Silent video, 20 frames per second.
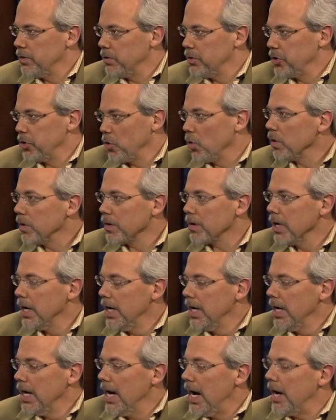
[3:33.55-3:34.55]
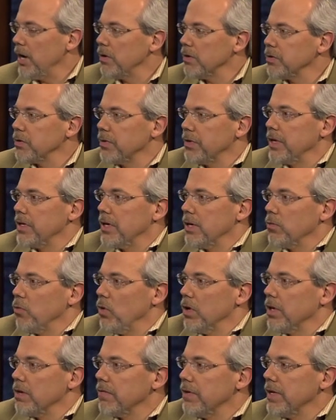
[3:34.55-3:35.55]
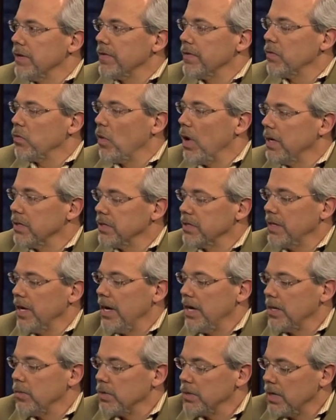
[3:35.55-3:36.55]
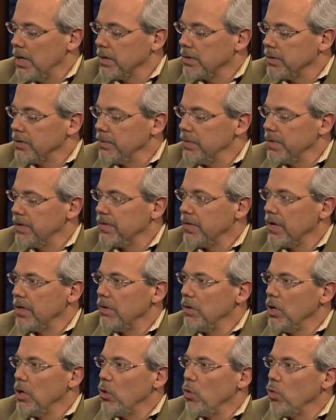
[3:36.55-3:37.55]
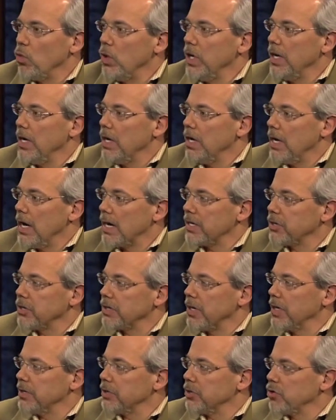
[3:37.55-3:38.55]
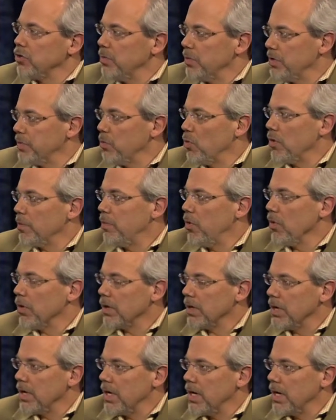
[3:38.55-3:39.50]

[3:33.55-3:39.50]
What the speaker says: no shorter. I also think that one of the reasons why, just to add to what Dr. Smith said, exercise is so much more important